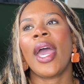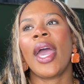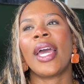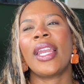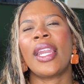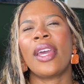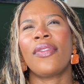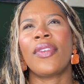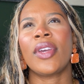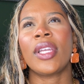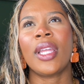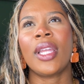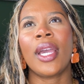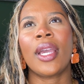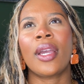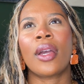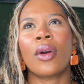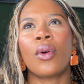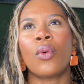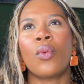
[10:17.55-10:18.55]
And I feel
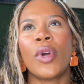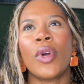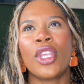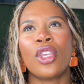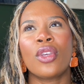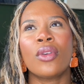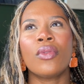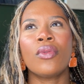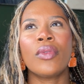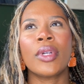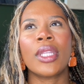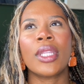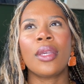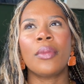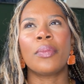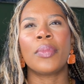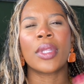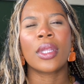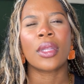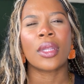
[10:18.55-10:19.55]
like when you
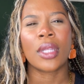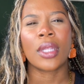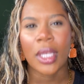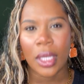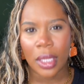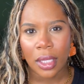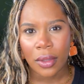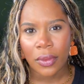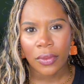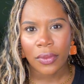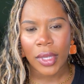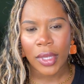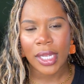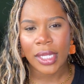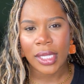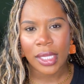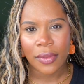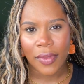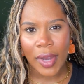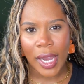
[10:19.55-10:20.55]
really believe
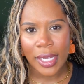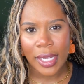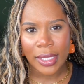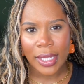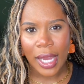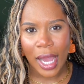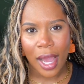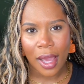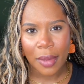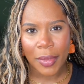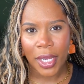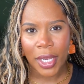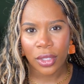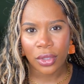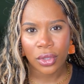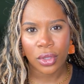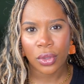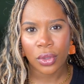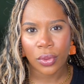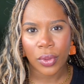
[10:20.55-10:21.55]
in divine
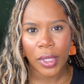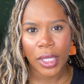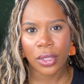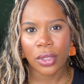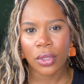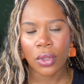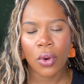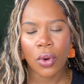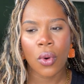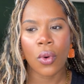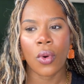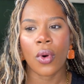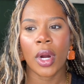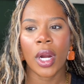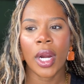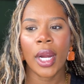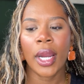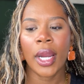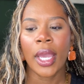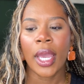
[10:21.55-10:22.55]
timing to its
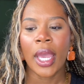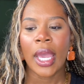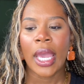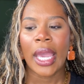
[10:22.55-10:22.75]
core,